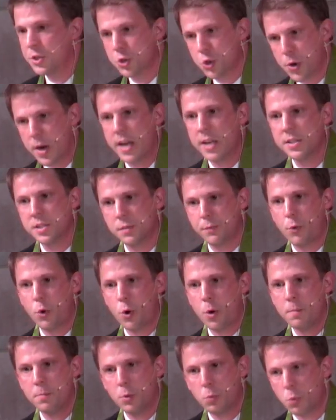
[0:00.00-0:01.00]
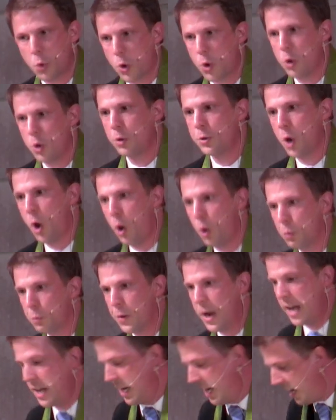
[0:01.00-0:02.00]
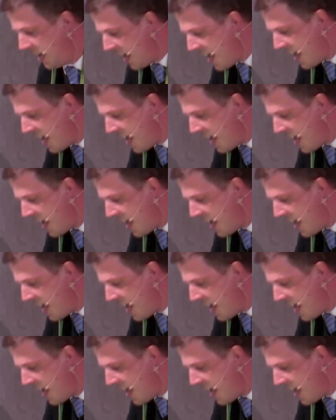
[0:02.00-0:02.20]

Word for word: transformed the world already